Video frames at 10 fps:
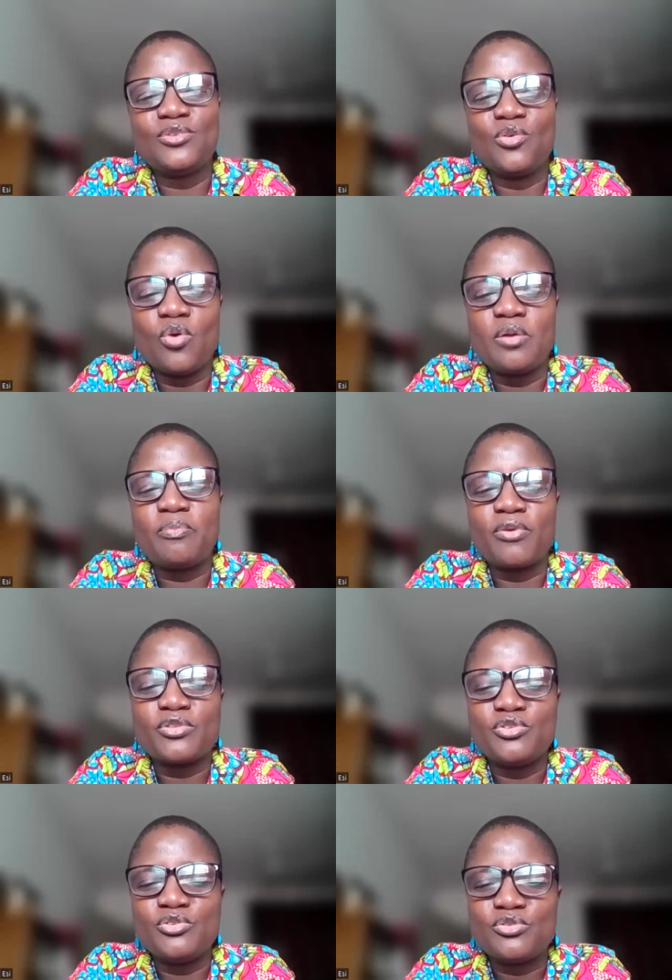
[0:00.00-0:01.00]
know, what
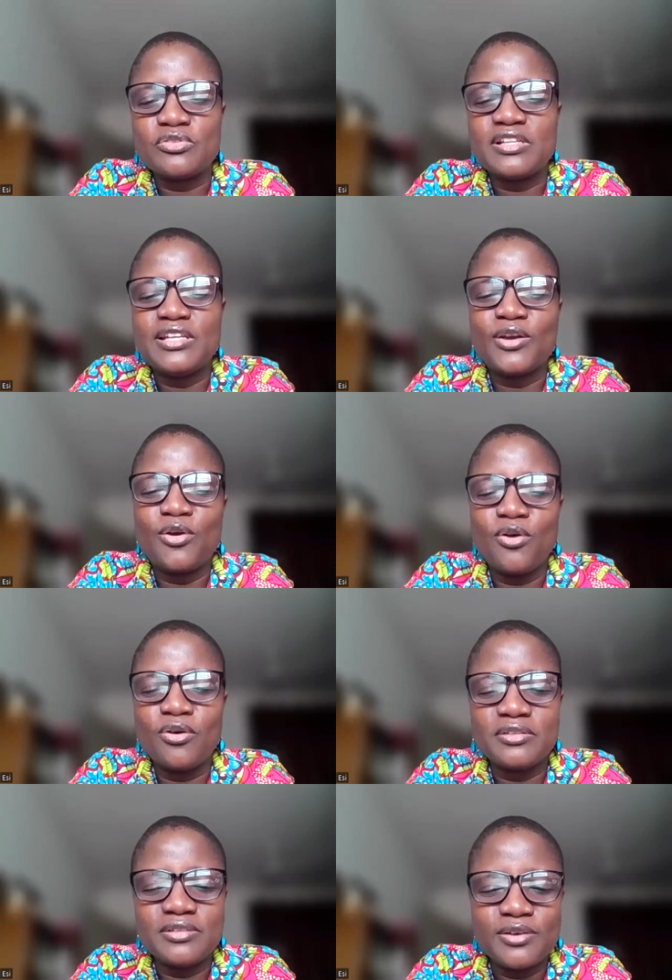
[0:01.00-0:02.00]
brought you to the
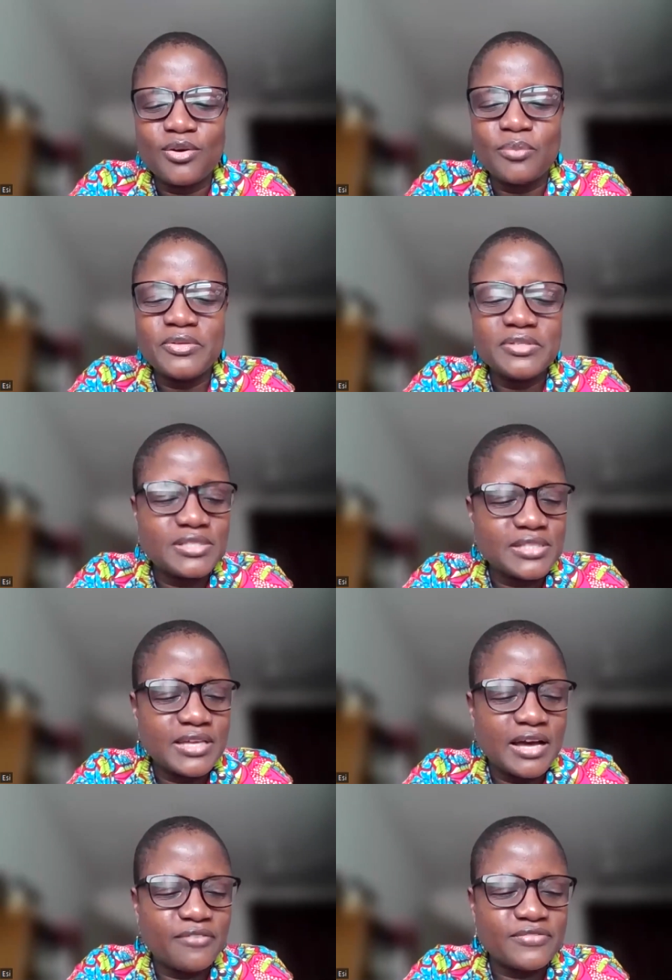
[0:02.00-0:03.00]
Legon
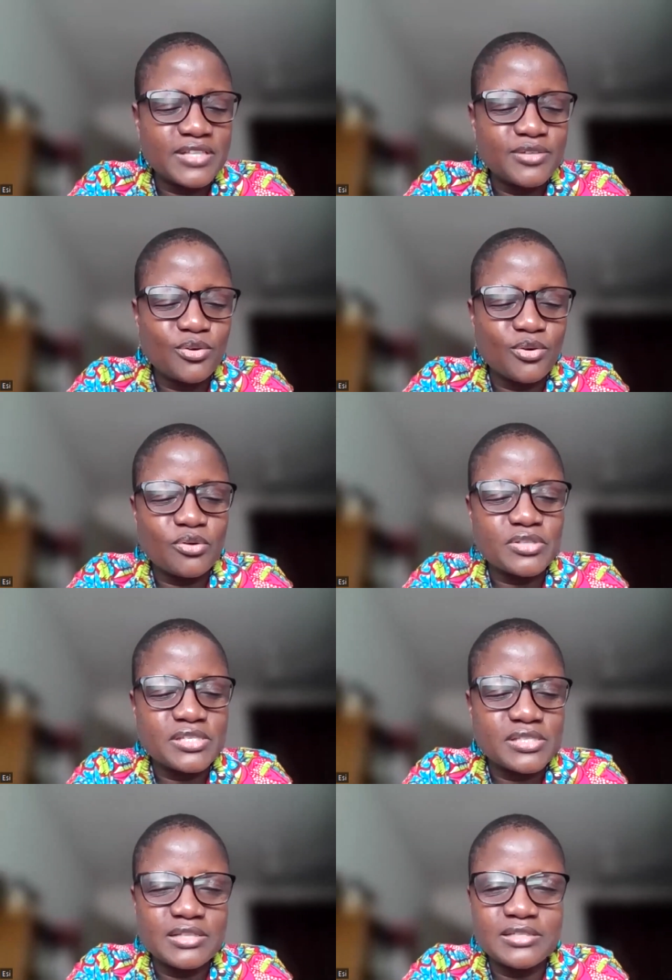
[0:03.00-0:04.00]
community after your
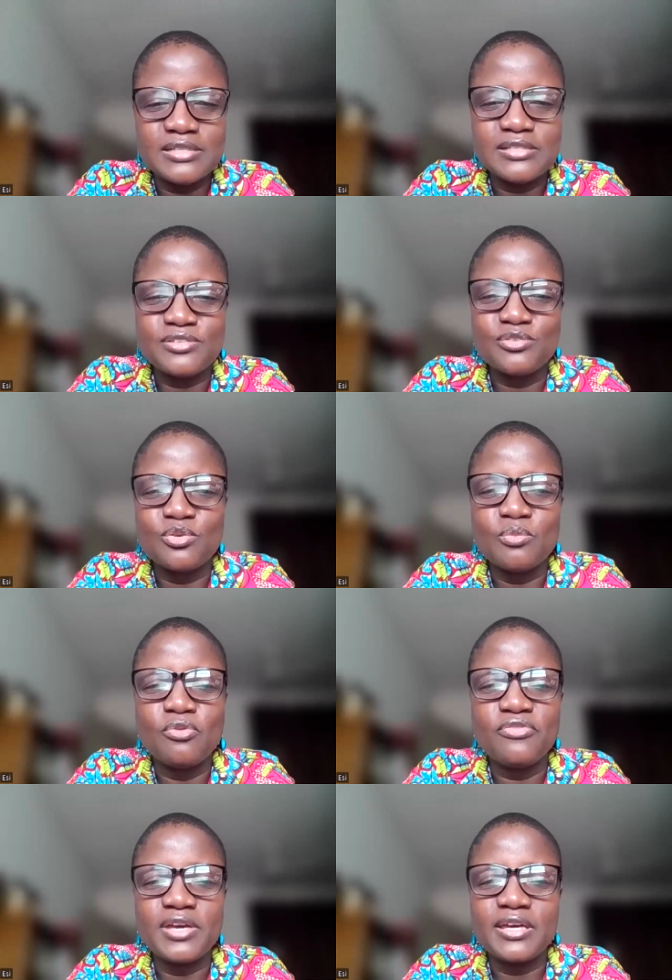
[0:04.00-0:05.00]
studies? You know,
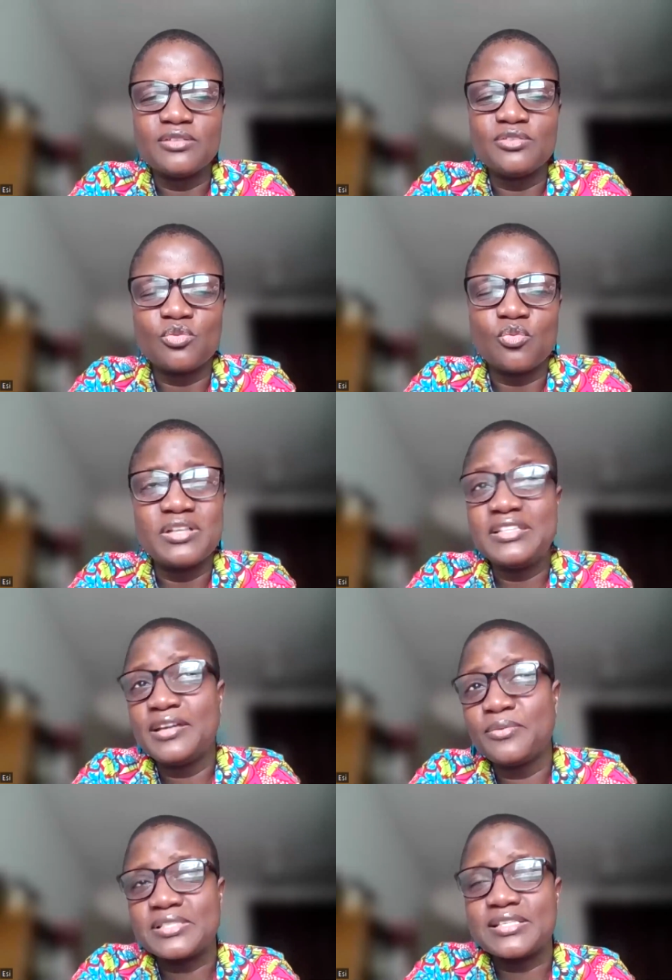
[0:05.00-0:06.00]
moving into what
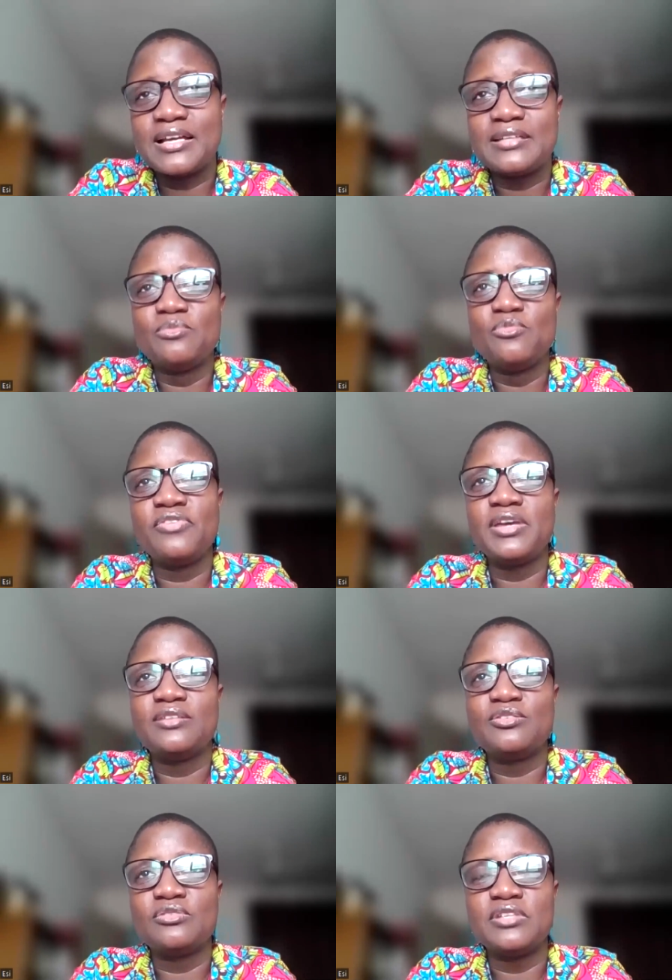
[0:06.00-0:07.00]
year was that? Moving
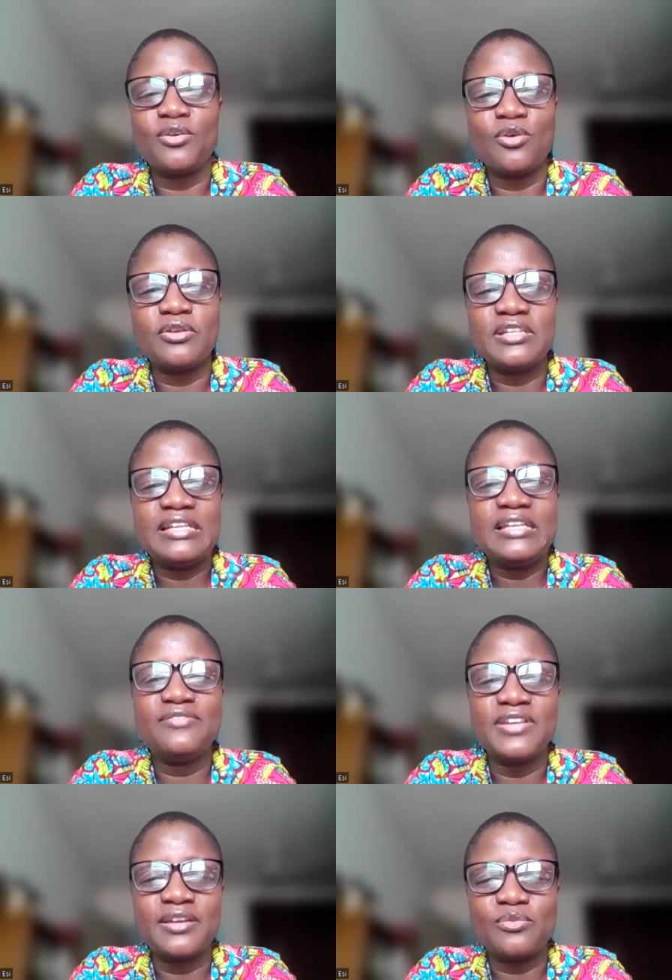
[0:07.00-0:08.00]
into Legon and
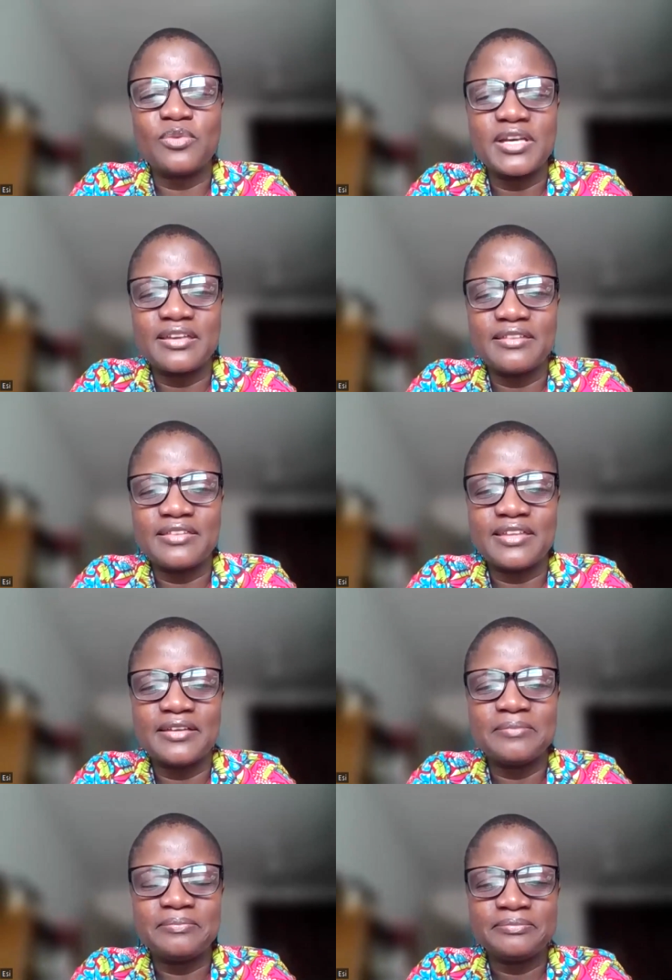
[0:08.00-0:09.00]
living and working there.